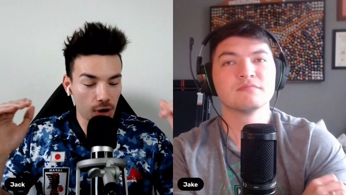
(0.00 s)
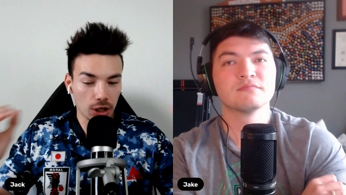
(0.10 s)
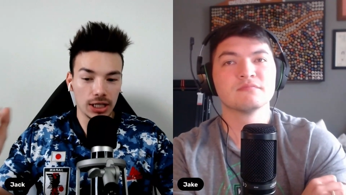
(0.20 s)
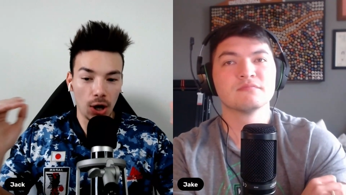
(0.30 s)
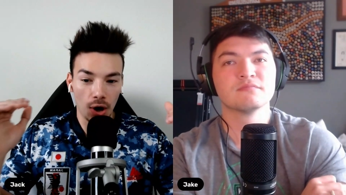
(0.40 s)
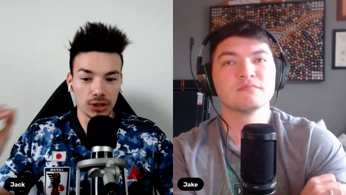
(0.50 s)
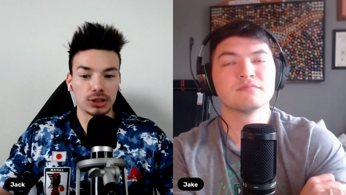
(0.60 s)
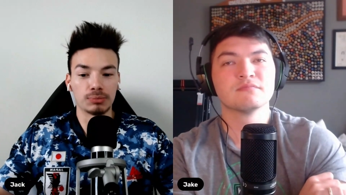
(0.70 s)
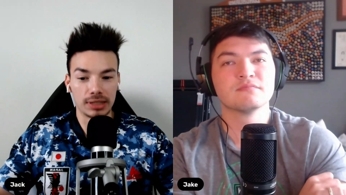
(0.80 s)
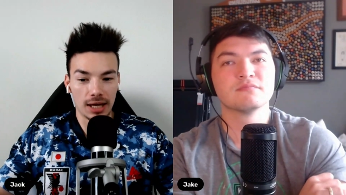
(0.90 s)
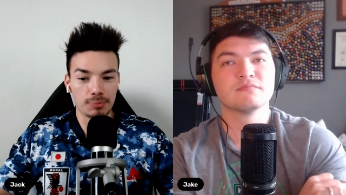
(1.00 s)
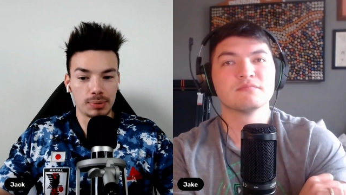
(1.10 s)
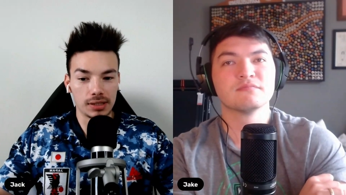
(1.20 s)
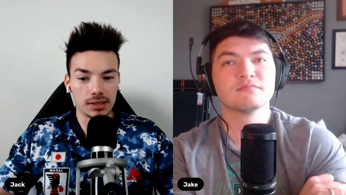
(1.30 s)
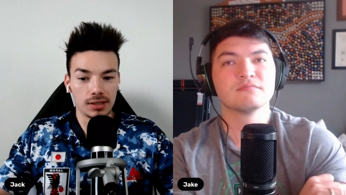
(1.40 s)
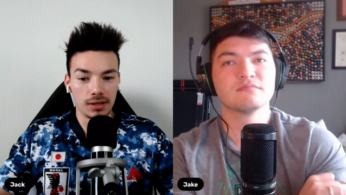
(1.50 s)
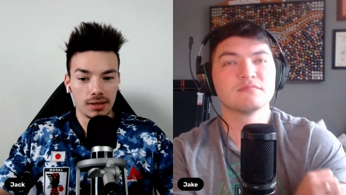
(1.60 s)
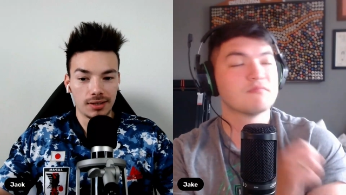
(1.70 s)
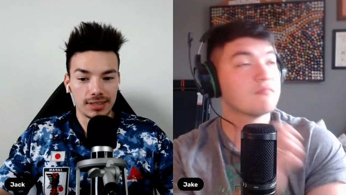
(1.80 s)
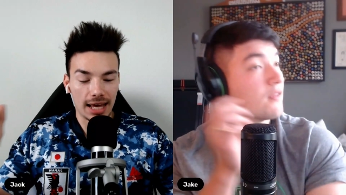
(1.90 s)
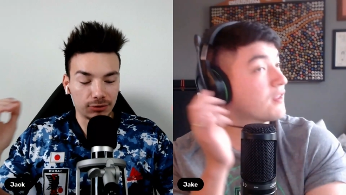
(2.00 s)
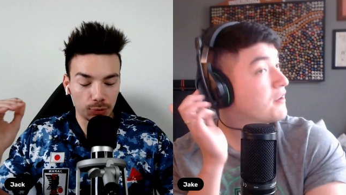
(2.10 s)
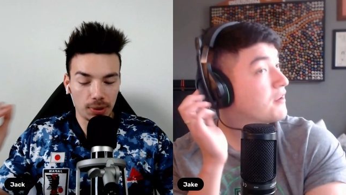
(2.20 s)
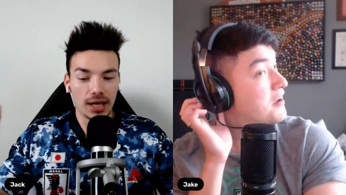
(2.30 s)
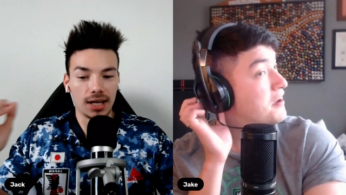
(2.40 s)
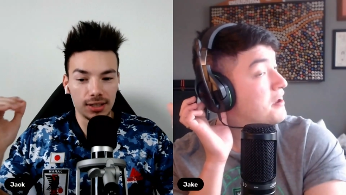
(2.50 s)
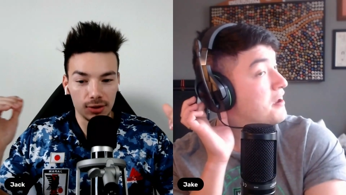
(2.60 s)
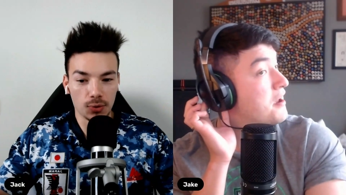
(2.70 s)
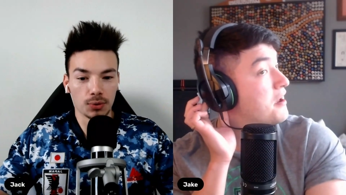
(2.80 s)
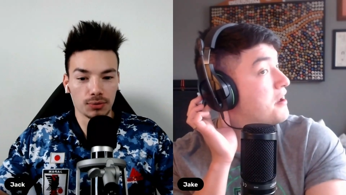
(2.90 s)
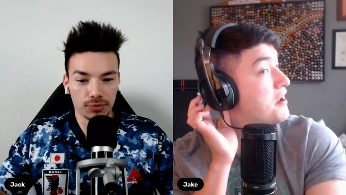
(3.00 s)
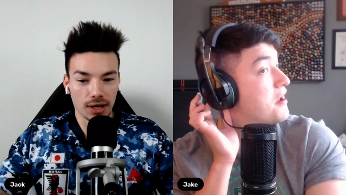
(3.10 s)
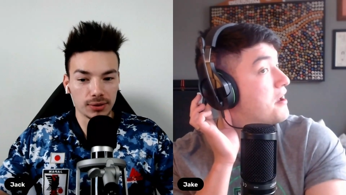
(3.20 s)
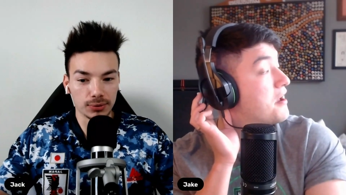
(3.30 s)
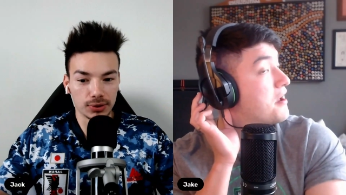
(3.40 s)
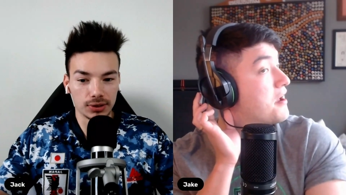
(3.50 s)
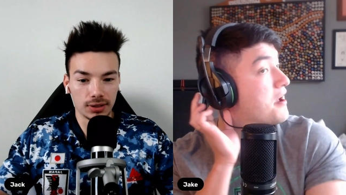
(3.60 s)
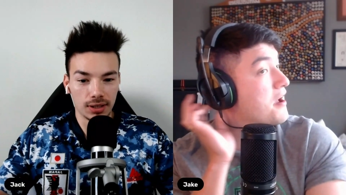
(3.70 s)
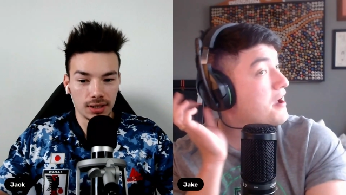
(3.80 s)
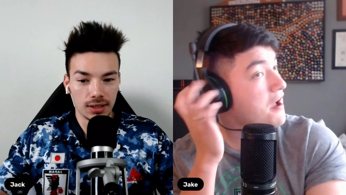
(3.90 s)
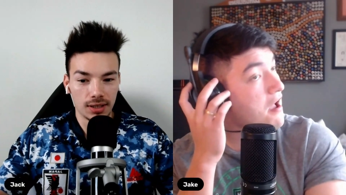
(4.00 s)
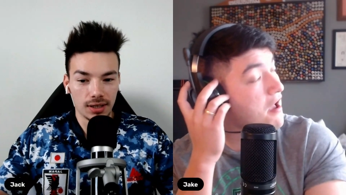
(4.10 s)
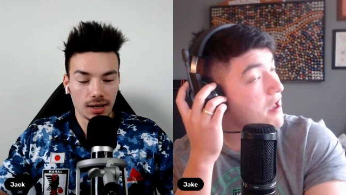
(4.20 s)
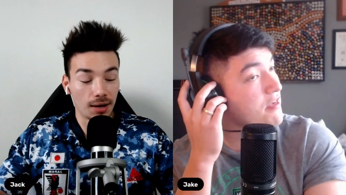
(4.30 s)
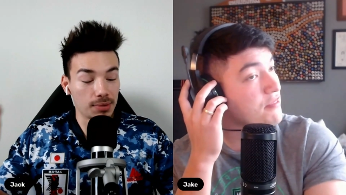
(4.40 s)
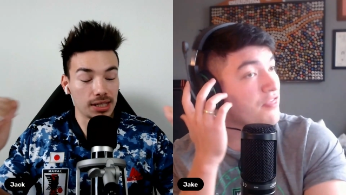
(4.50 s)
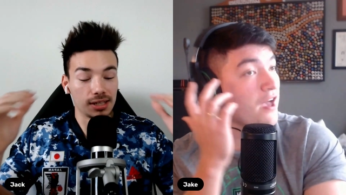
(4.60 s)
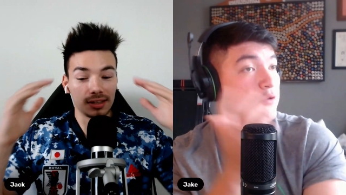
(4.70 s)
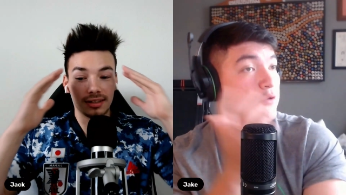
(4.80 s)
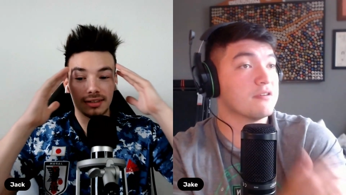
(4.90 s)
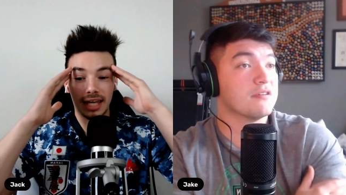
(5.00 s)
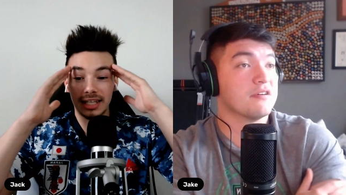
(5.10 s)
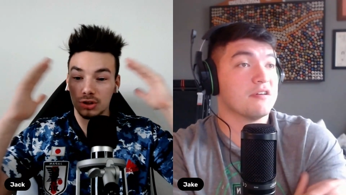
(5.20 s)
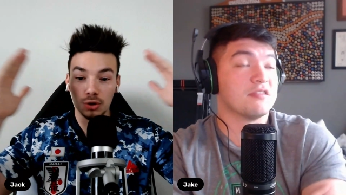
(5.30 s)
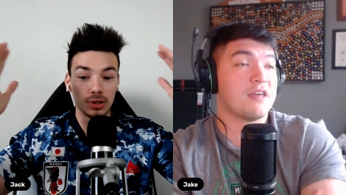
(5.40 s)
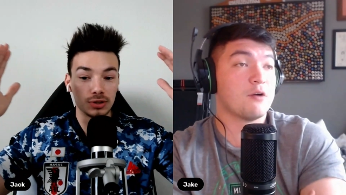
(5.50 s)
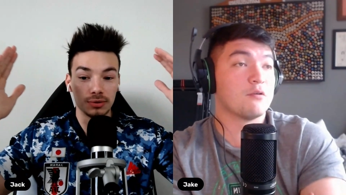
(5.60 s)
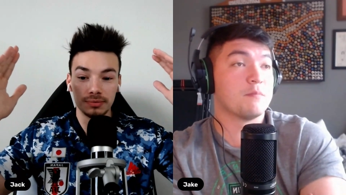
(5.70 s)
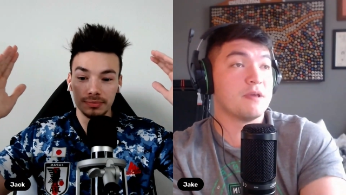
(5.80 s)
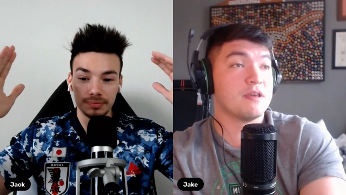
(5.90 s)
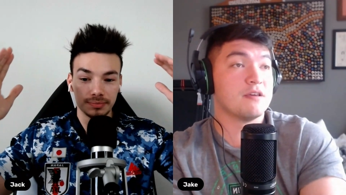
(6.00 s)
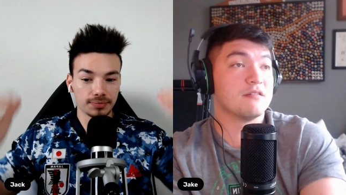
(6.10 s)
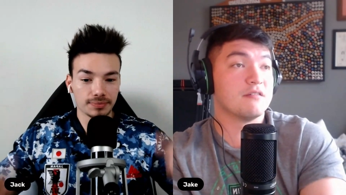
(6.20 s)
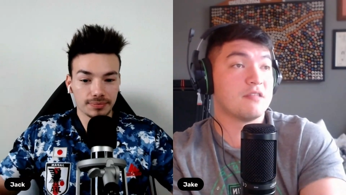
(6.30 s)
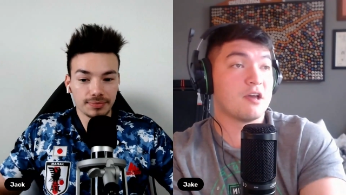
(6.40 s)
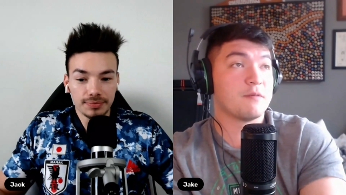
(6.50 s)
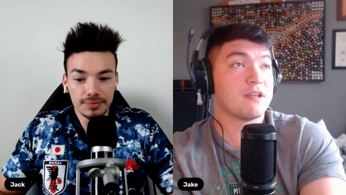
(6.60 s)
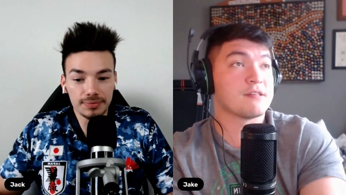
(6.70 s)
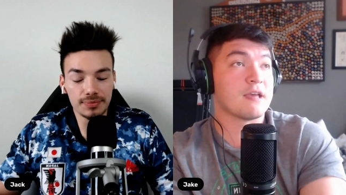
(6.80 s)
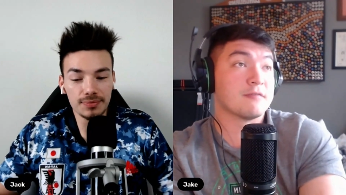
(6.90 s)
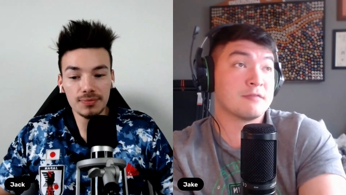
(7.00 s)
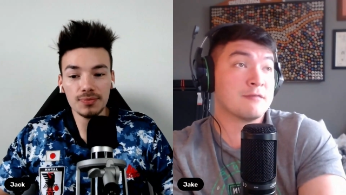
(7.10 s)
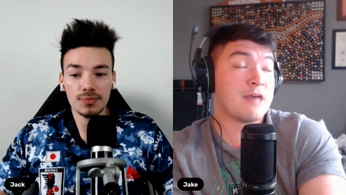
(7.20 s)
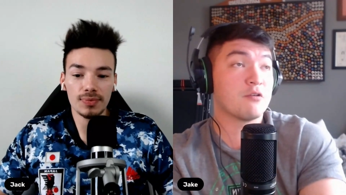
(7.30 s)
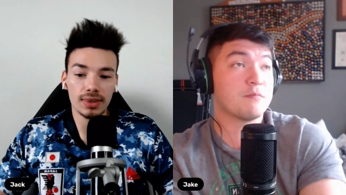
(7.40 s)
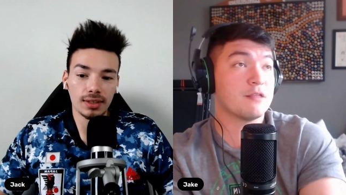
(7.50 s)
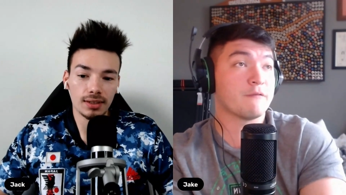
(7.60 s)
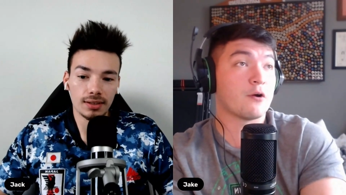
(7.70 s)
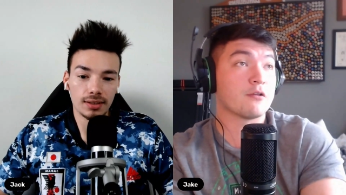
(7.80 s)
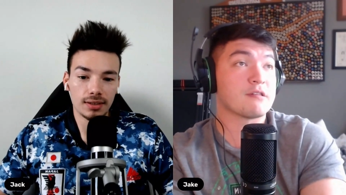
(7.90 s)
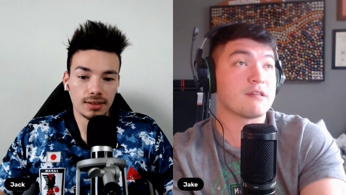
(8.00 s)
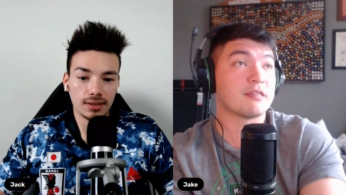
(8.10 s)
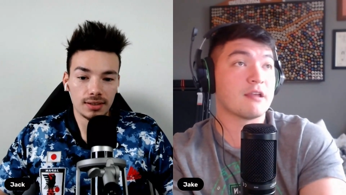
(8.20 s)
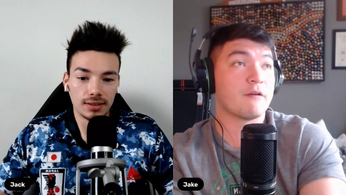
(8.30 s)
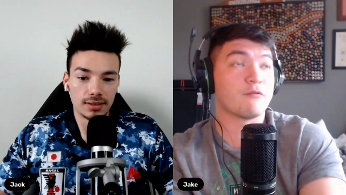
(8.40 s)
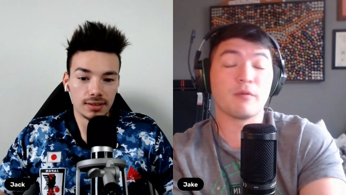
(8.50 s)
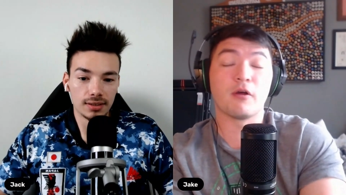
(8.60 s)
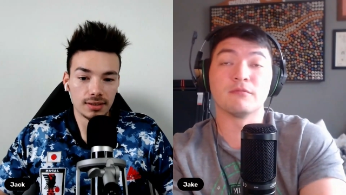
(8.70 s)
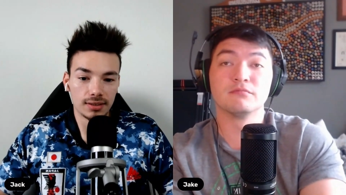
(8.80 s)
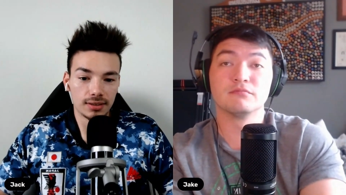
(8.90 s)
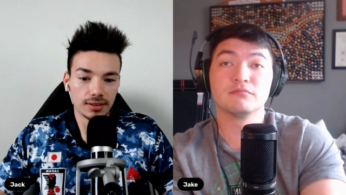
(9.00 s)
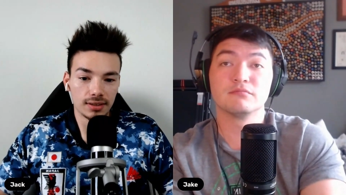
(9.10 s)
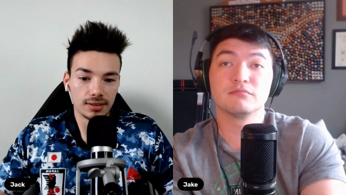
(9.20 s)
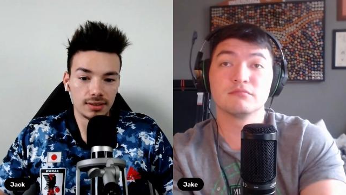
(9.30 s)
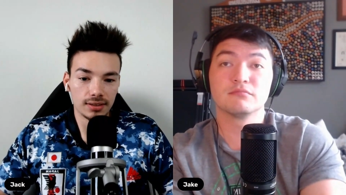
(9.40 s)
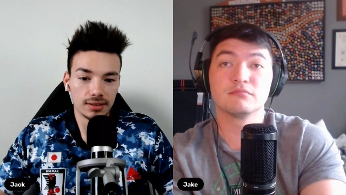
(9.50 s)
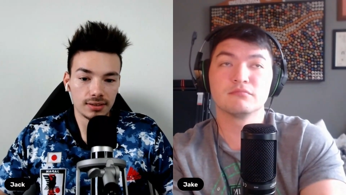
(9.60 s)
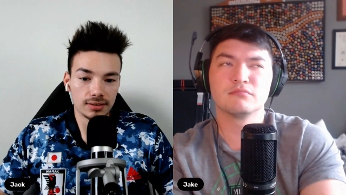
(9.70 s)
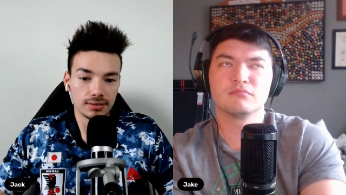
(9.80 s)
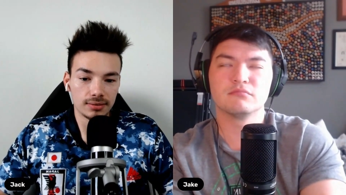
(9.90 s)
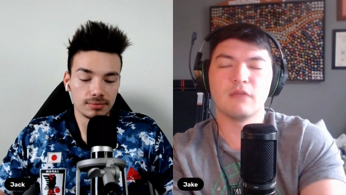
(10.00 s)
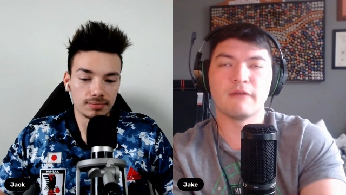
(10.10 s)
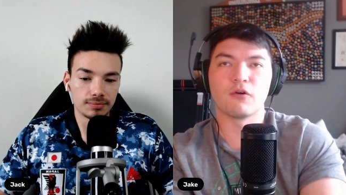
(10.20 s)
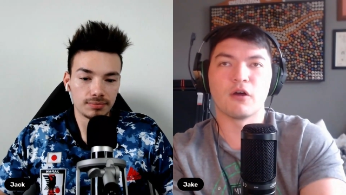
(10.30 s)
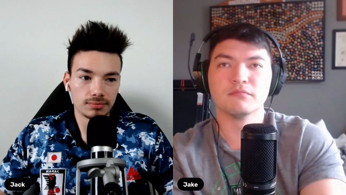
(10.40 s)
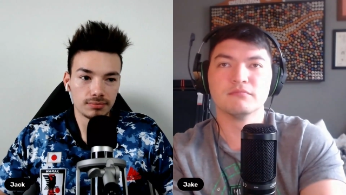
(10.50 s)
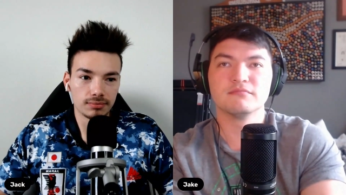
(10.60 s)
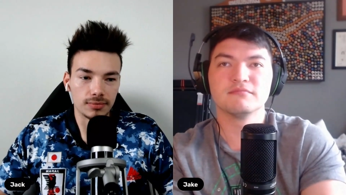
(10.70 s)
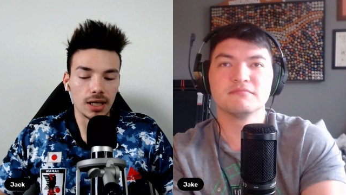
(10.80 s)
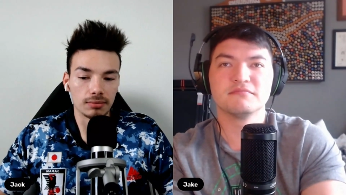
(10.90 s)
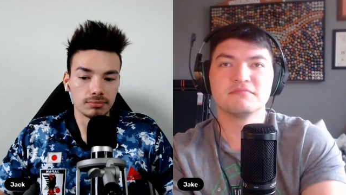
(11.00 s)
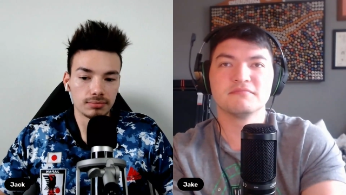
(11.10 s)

Speaker 1: fucking awesome would that be to have Japan in the quarterfinals? I mean, that would they could do it, dude.
Speaker 2: Be, that'd be insane. That would be the farthest that they've ever gone. Ever gone?
Speaker 1: Yeah,